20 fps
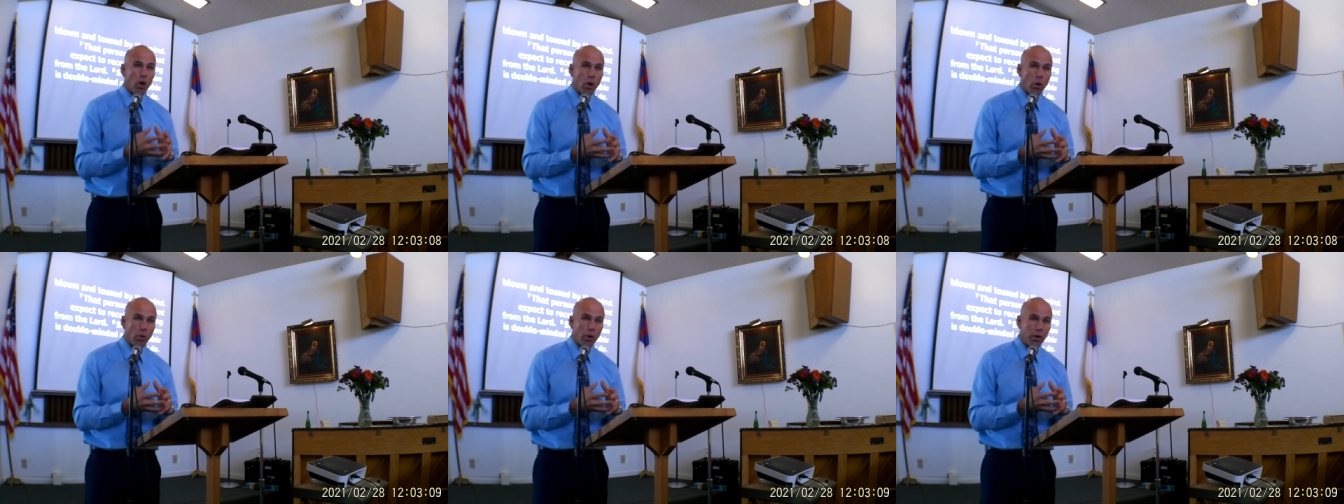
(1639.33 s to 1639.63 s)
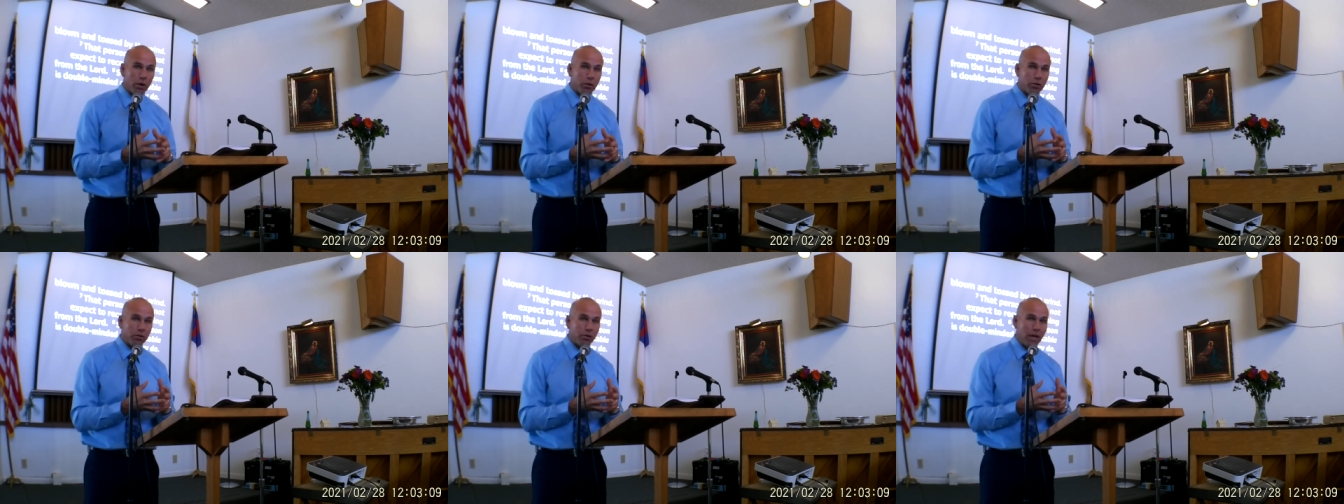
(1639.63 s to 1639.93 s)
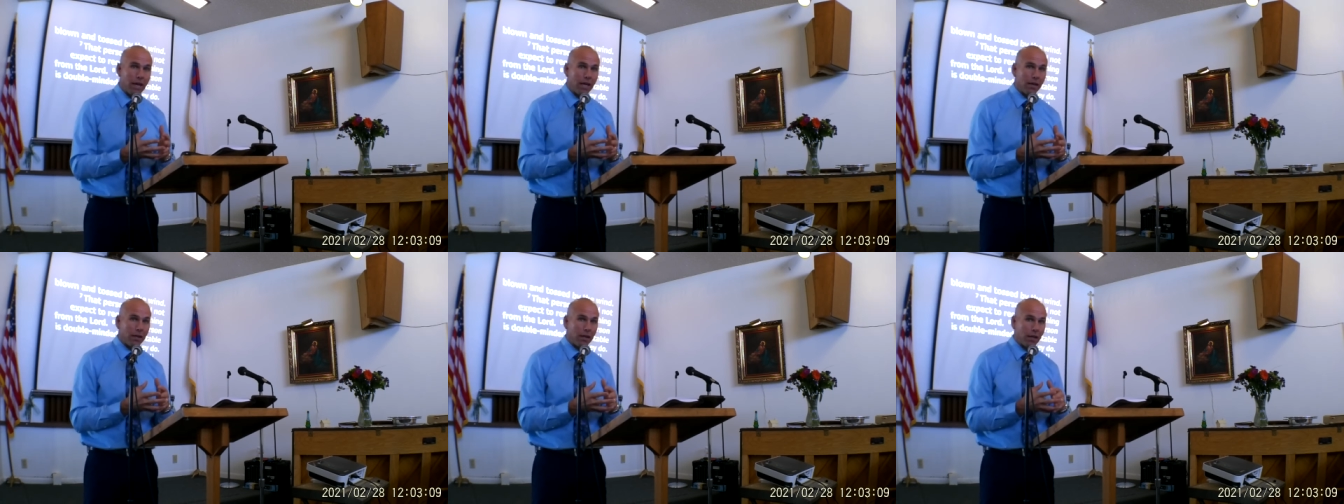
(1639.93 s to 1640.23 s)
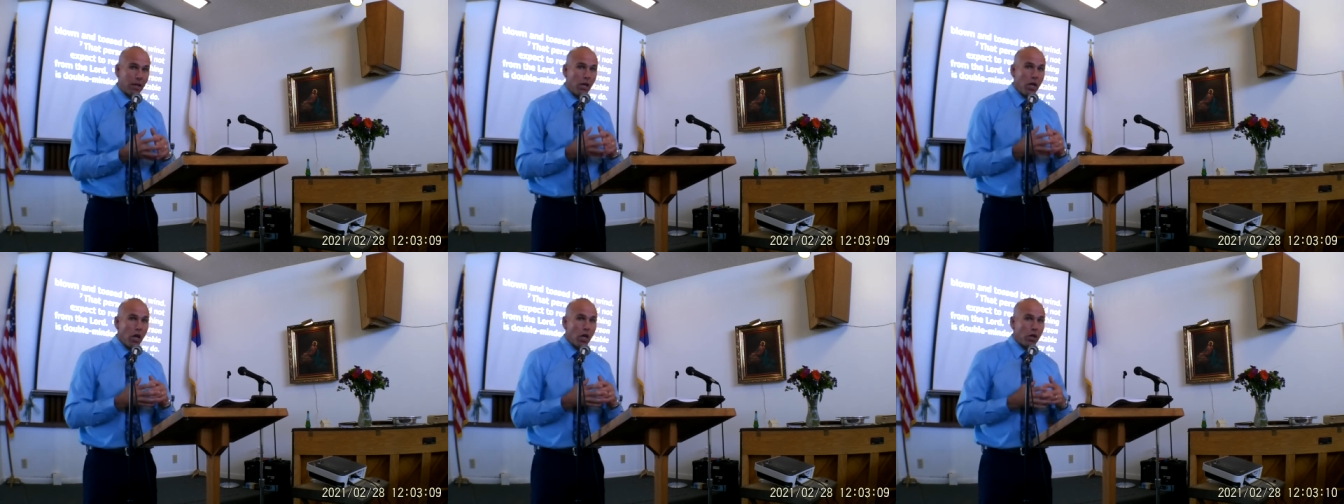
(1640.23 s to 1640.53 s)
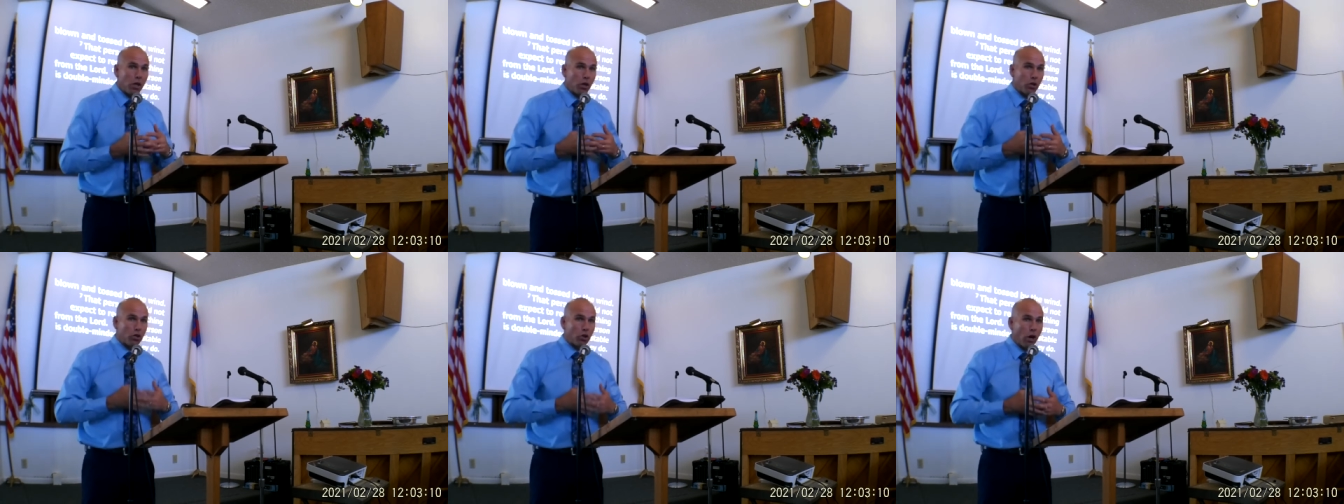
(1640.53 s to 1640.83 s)
own understanding.
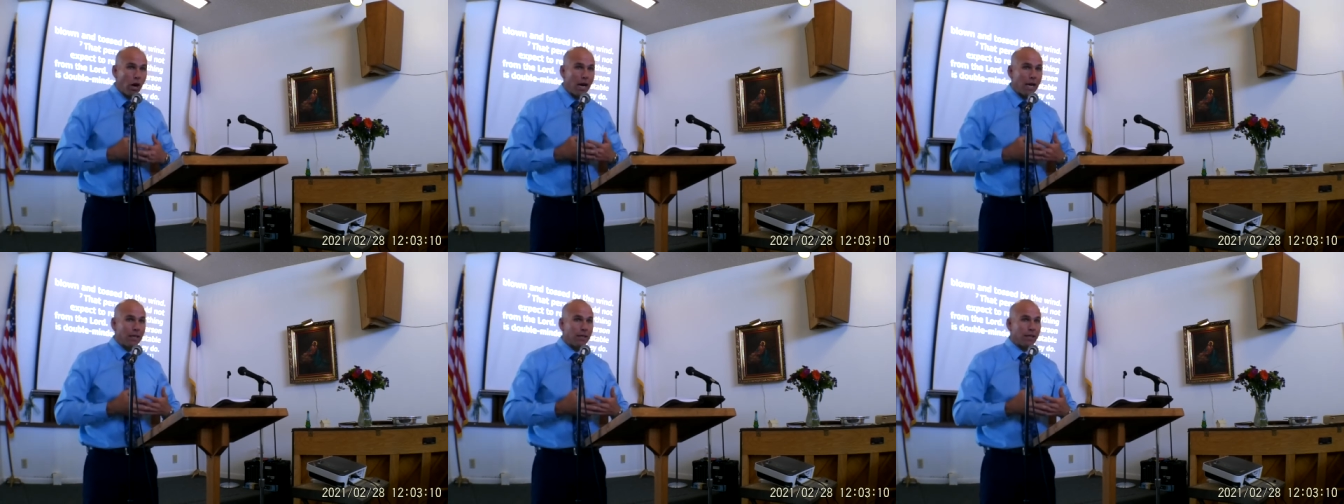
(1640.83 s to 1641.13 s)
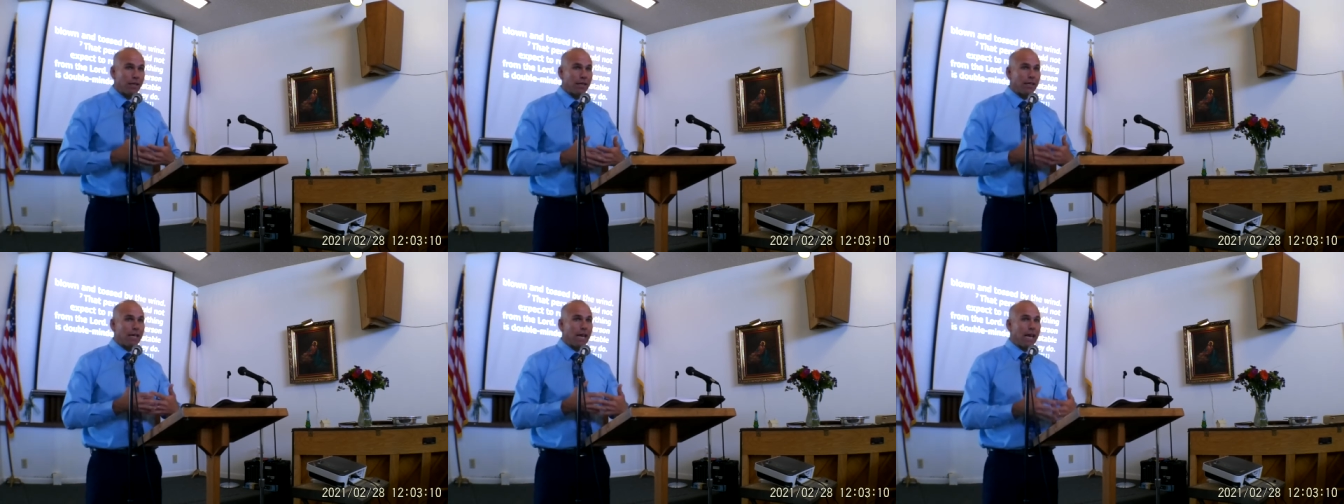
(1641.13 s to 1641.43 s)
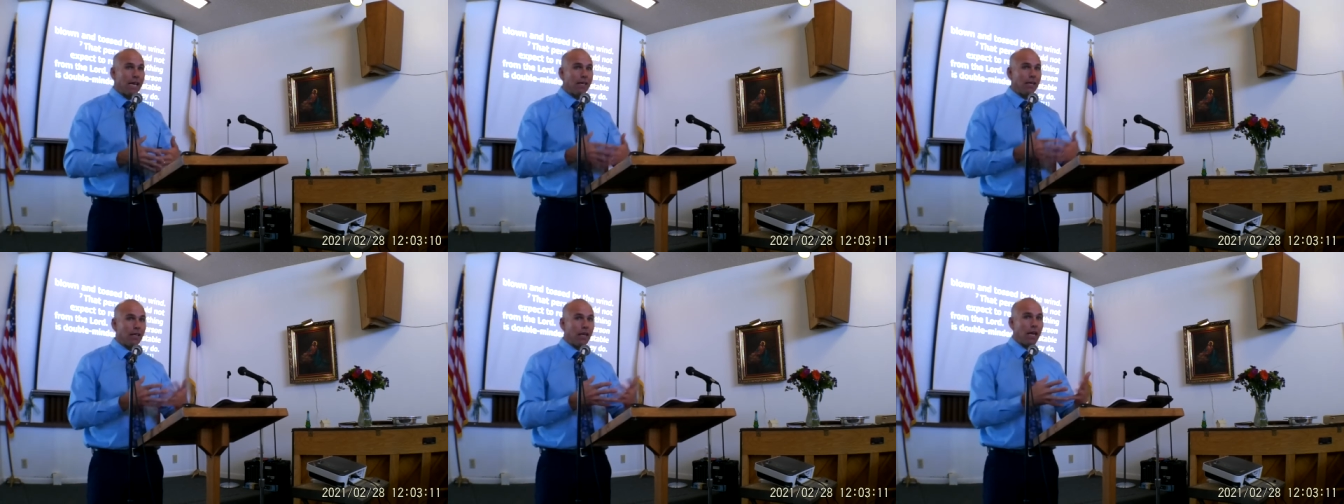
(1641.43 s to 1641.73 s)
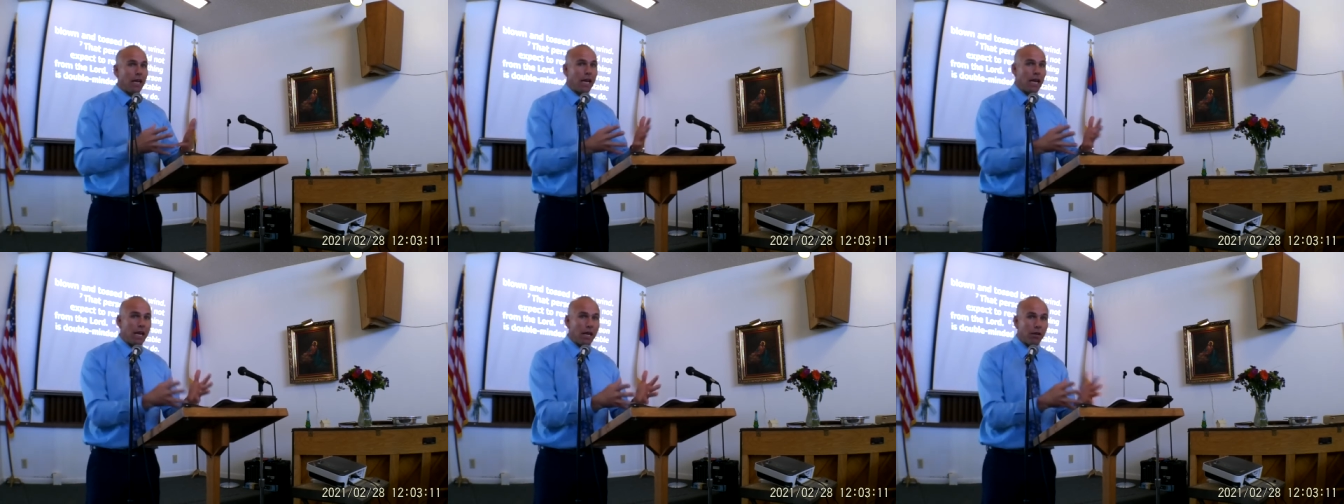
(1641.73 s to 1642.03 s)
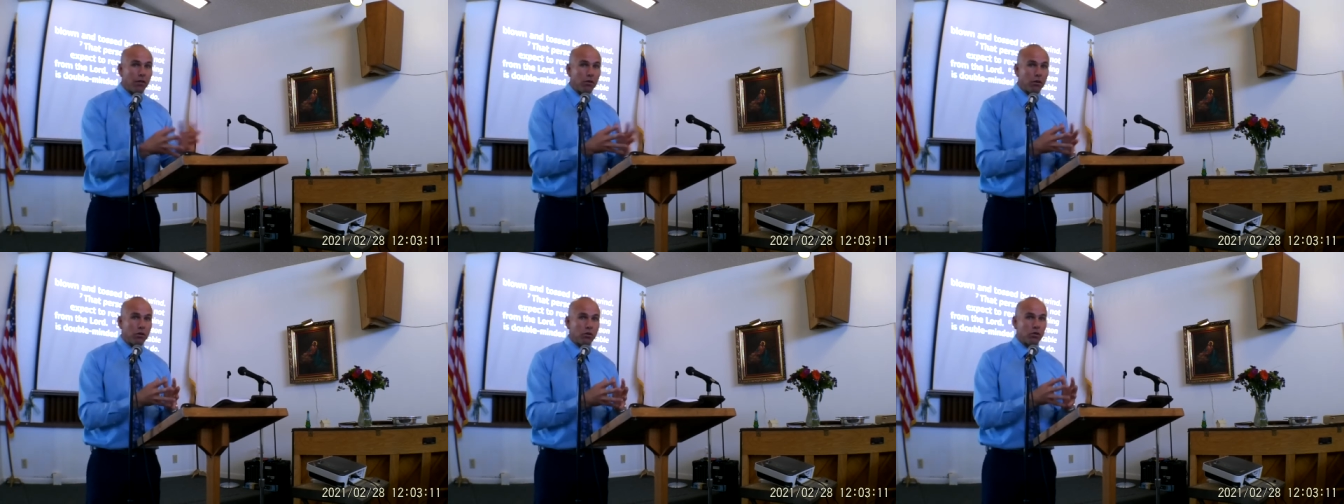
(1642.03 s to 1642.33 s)
You're trying to gain it, it